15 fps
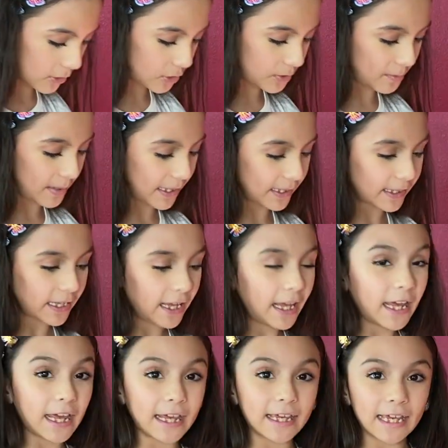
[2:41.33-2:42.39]
to make
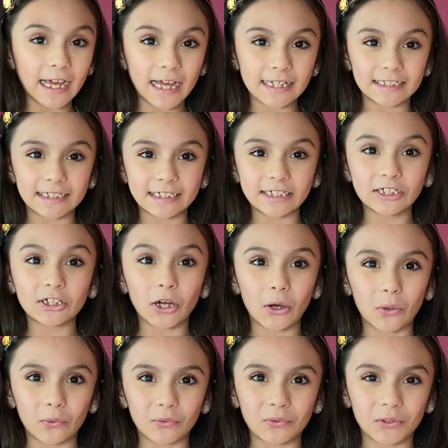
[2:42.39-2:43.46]
a candy
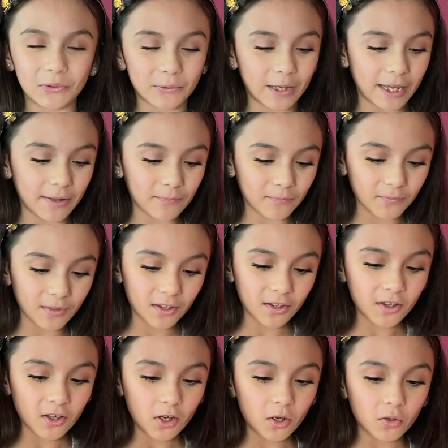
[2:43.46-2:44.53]
cone, okay?
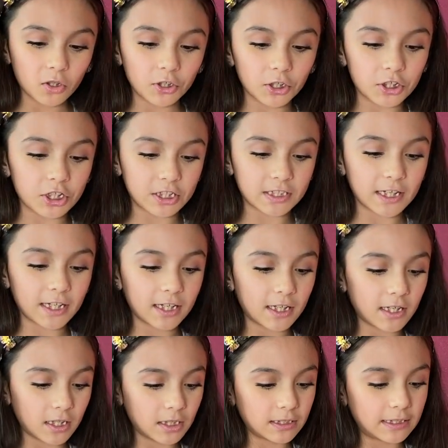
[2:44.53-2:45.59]
You're just going to
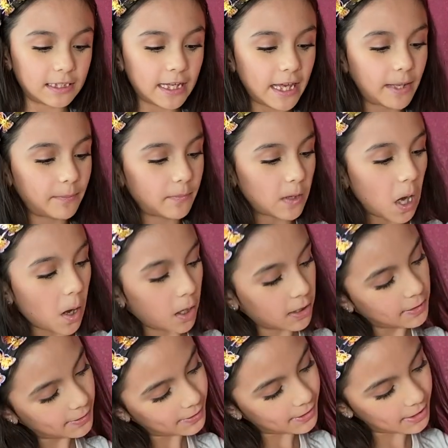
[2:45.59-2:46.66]
tape
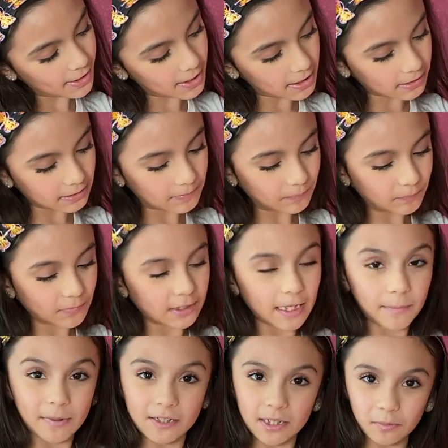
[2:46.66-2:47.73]

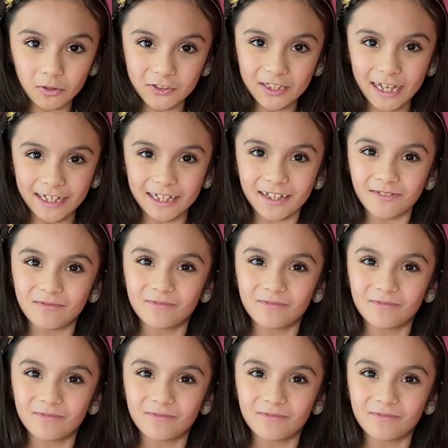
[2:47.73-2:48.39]
it double-sided,